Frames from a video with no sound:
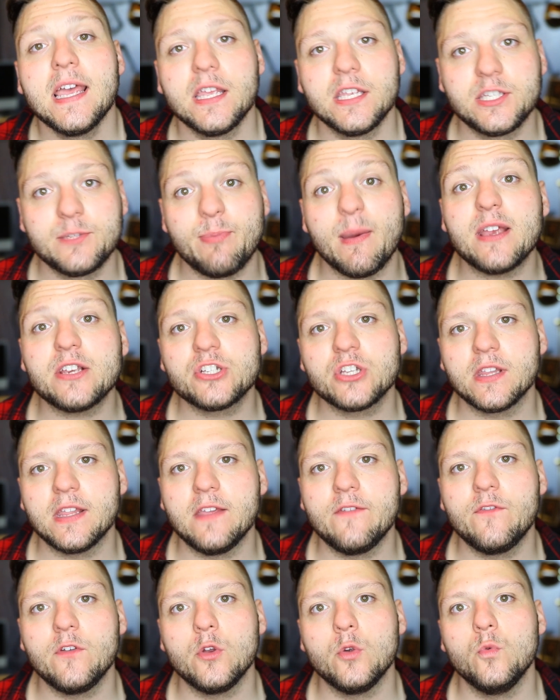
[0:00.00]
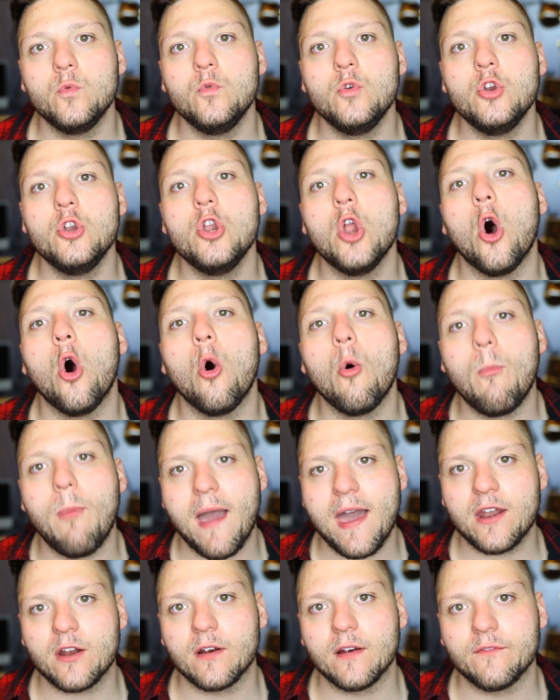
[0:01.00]
especially if you know
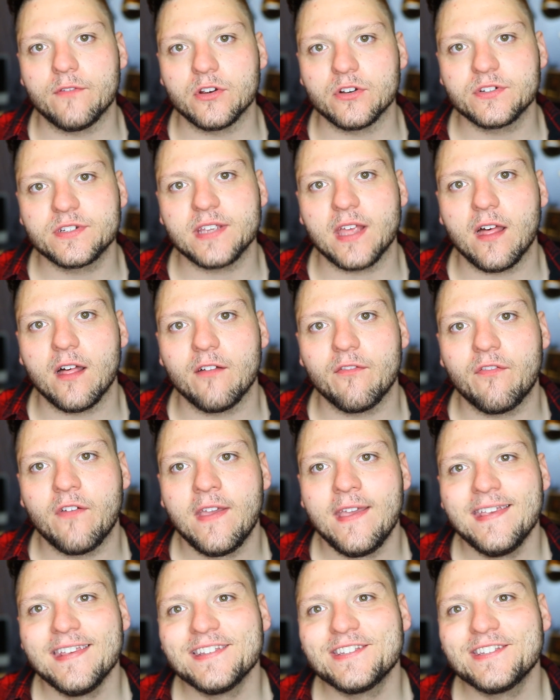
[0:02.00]
better of yourself.